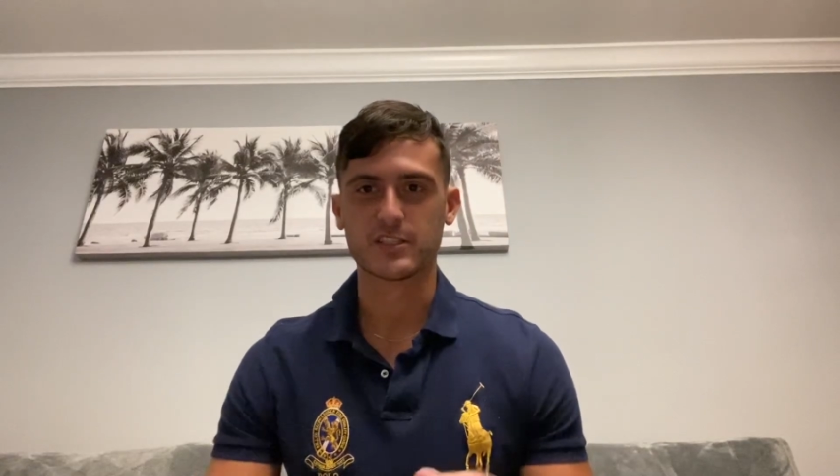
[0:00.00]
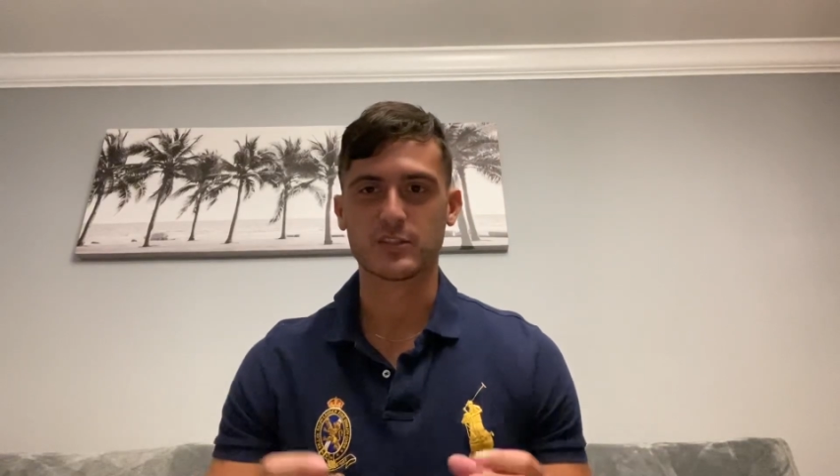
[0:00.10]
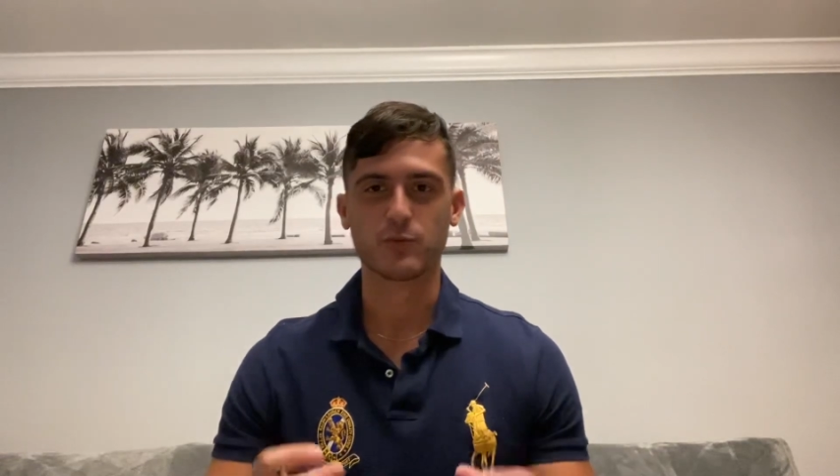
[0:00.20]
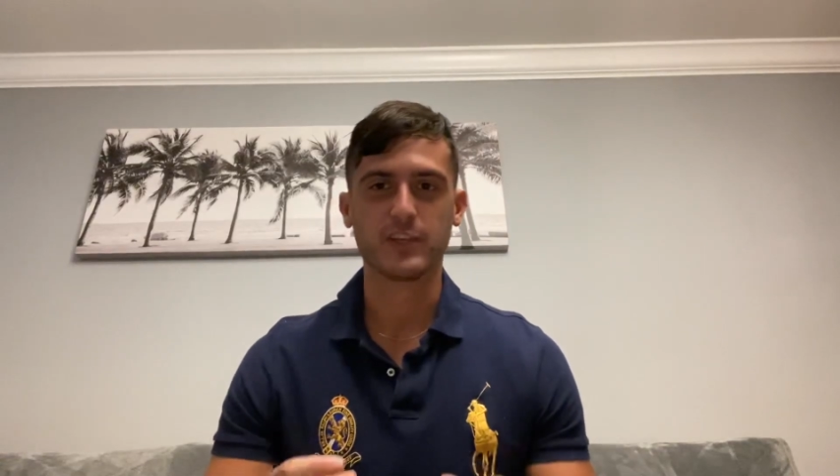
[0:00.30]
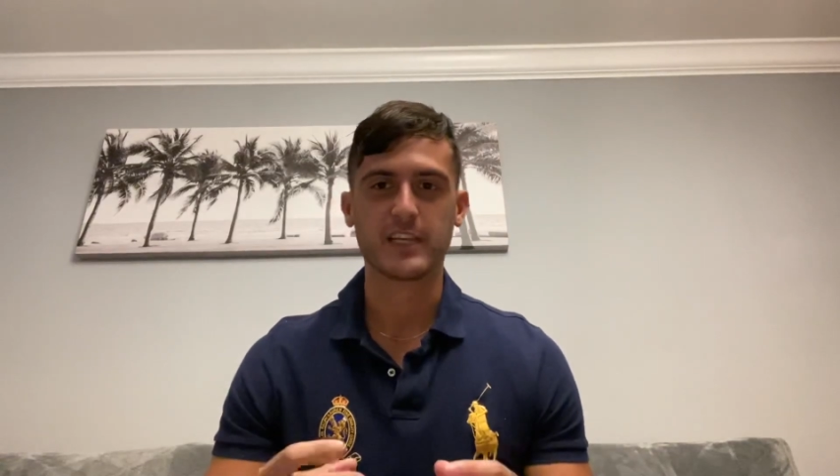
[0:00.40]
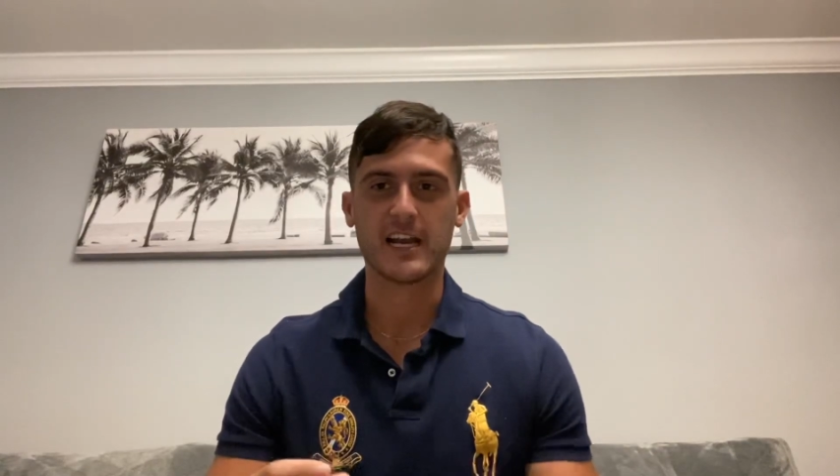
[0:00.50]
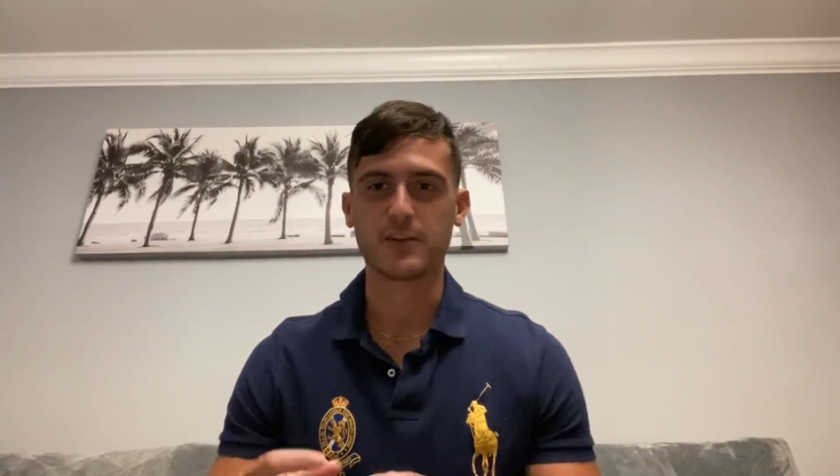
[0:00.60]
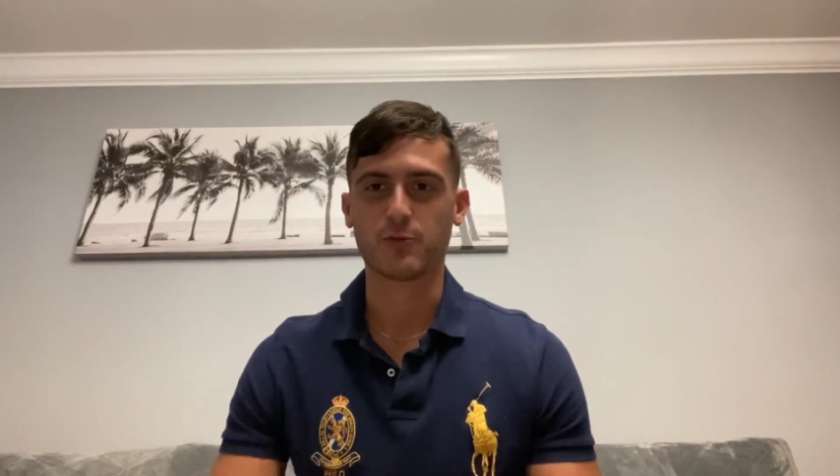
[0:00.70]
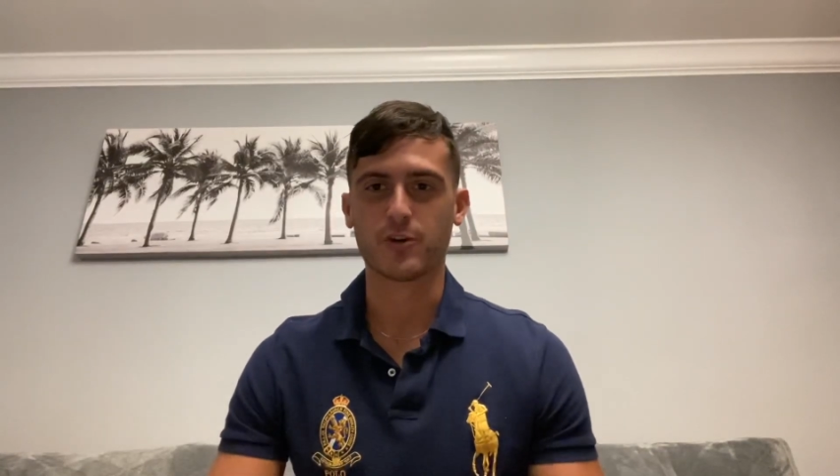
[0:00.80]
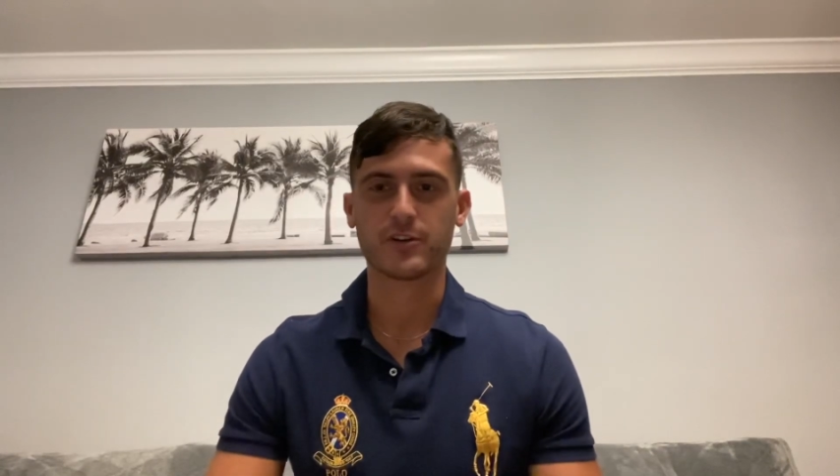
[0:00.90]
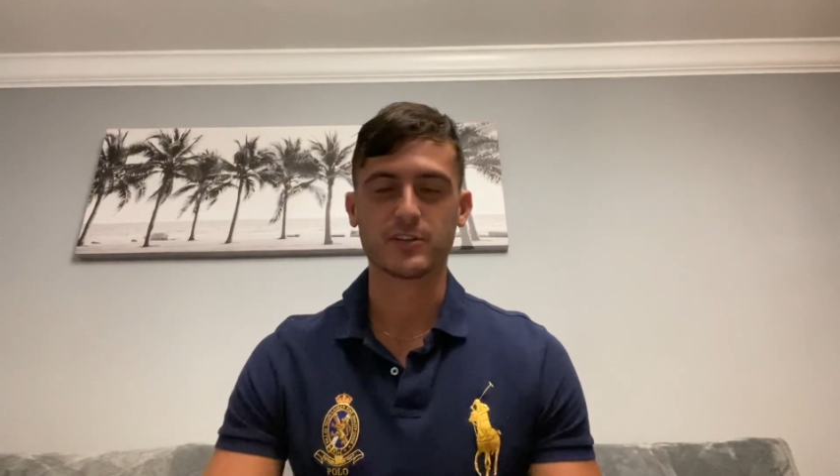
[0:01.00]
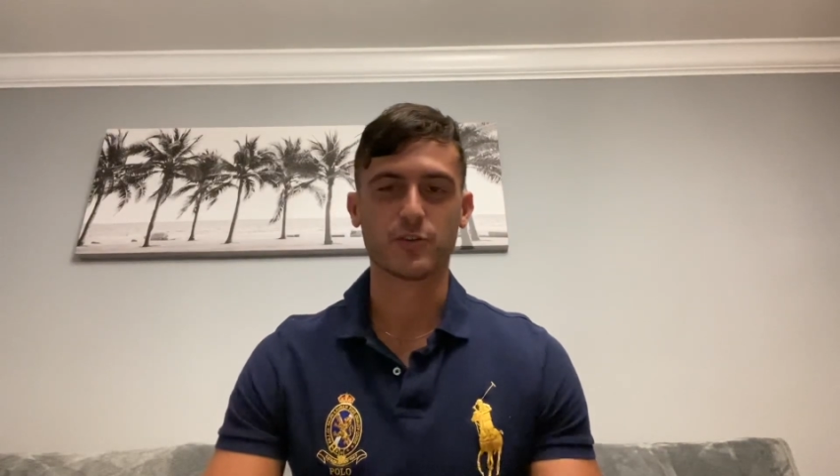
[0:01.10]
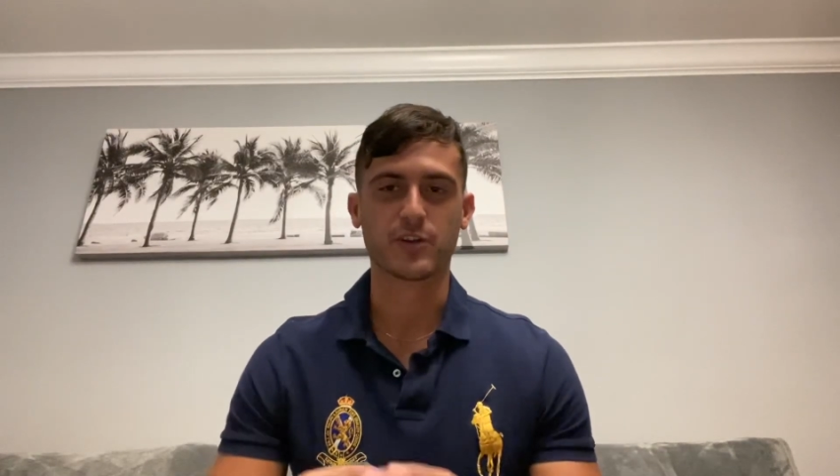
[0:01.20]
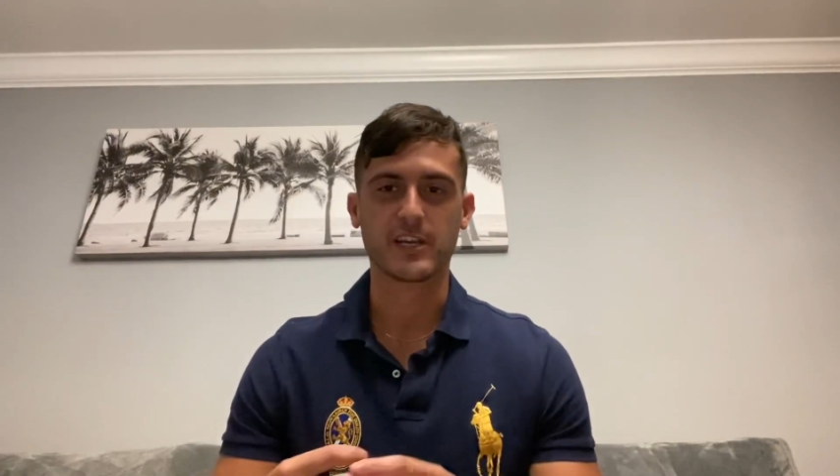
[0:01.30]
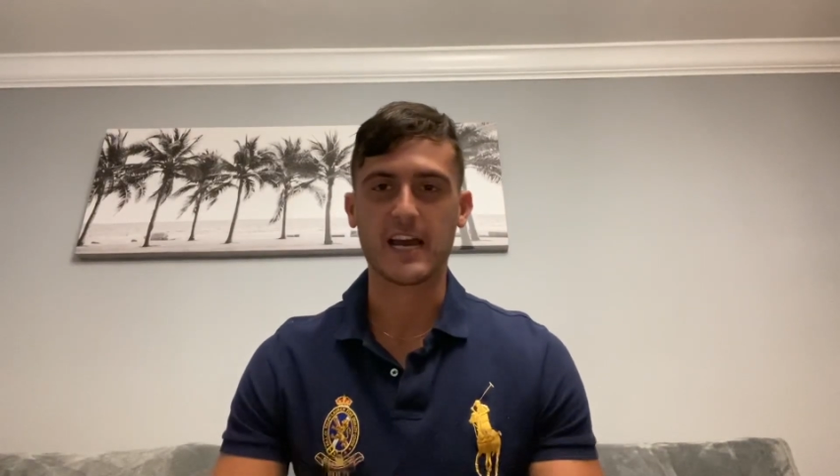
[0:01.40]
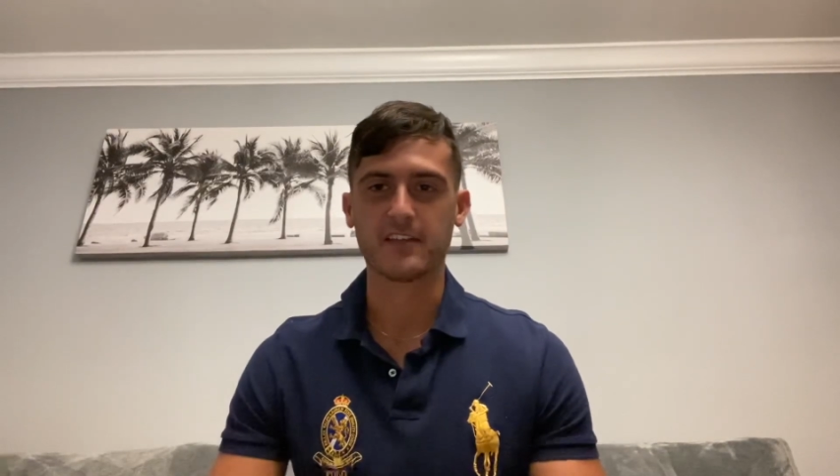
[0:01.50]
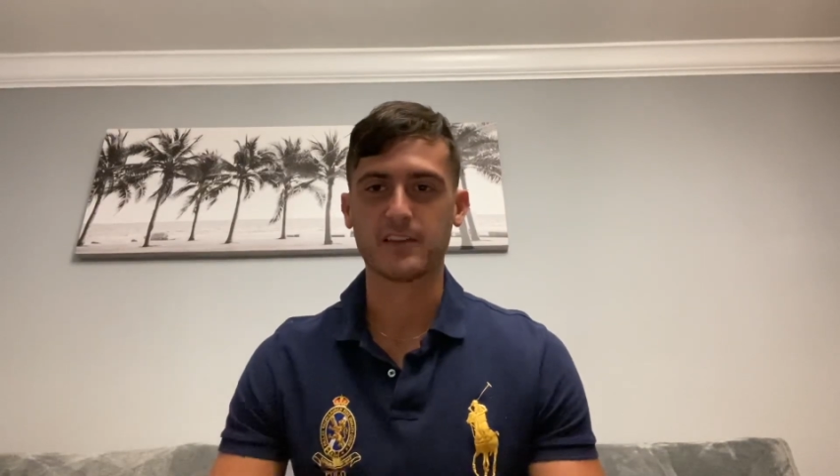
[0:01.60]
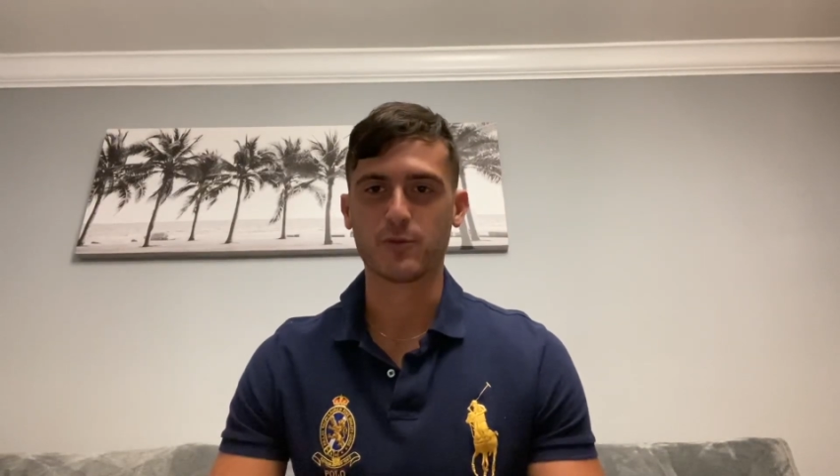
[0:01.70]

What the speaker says: It's a really kind warrior because you're a godly